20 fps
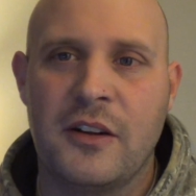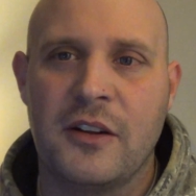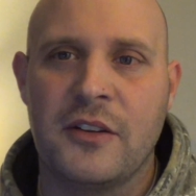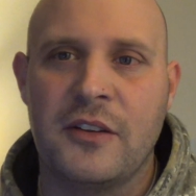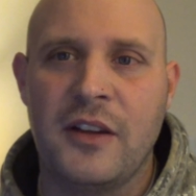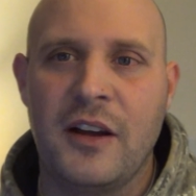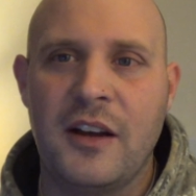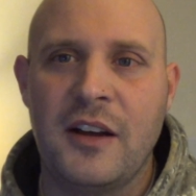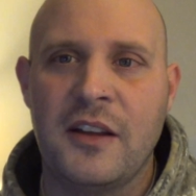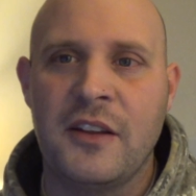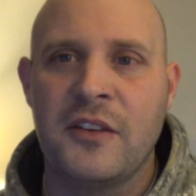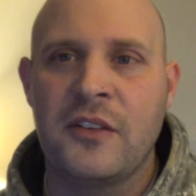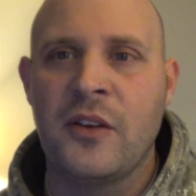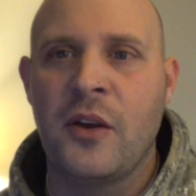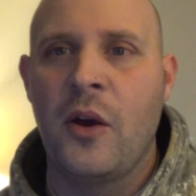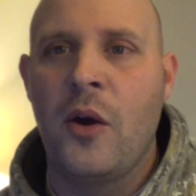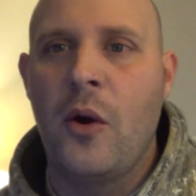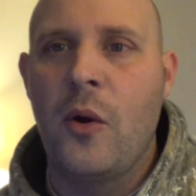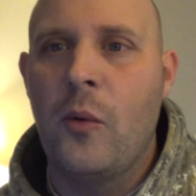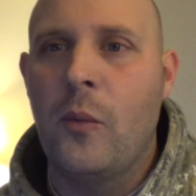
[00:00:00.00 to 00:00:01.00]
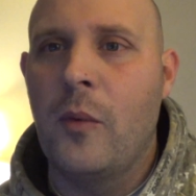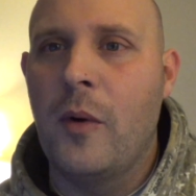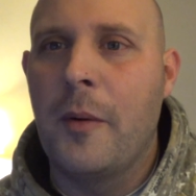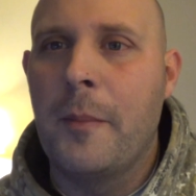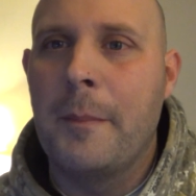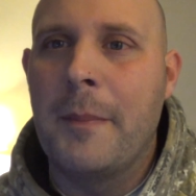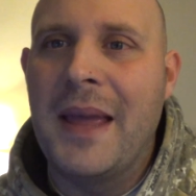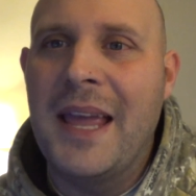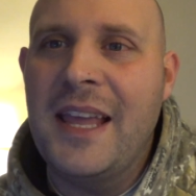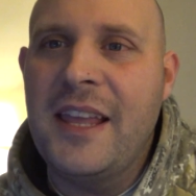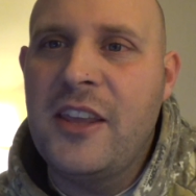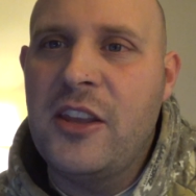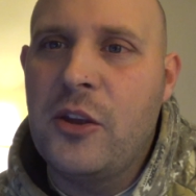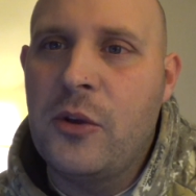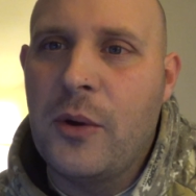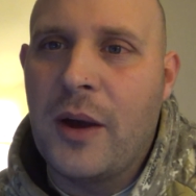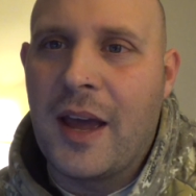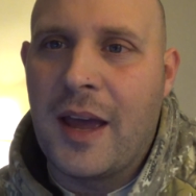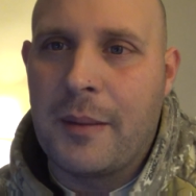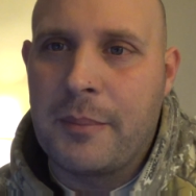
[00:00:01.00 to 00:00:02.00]
does will make
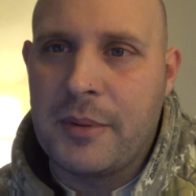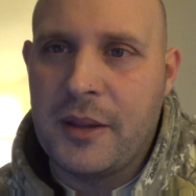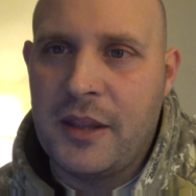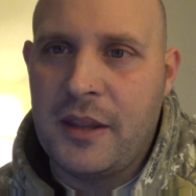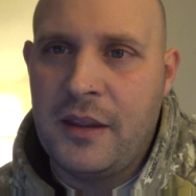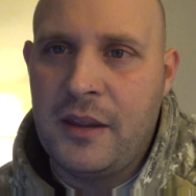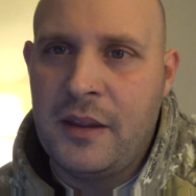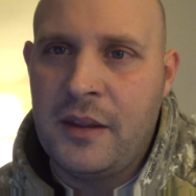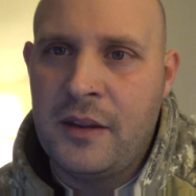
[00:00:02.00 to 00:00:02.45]
you happy.